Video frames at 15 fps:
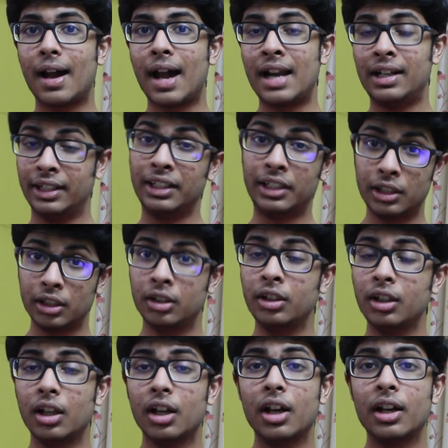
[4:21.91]
And in
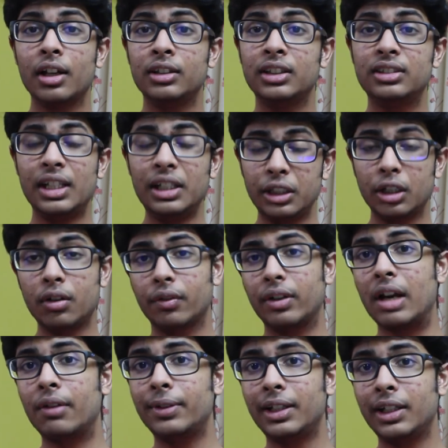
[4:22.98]
turn, the center of
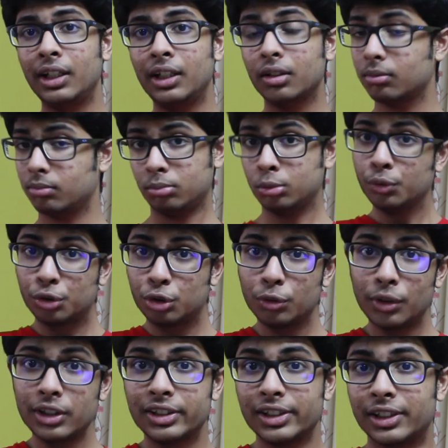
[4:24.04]
gravity moves
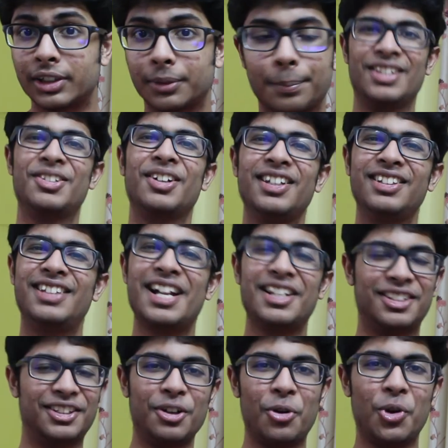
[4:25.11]
towards it. So guys,
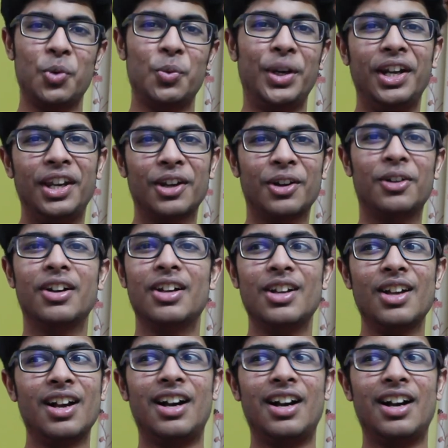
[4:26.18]
that's the whole video.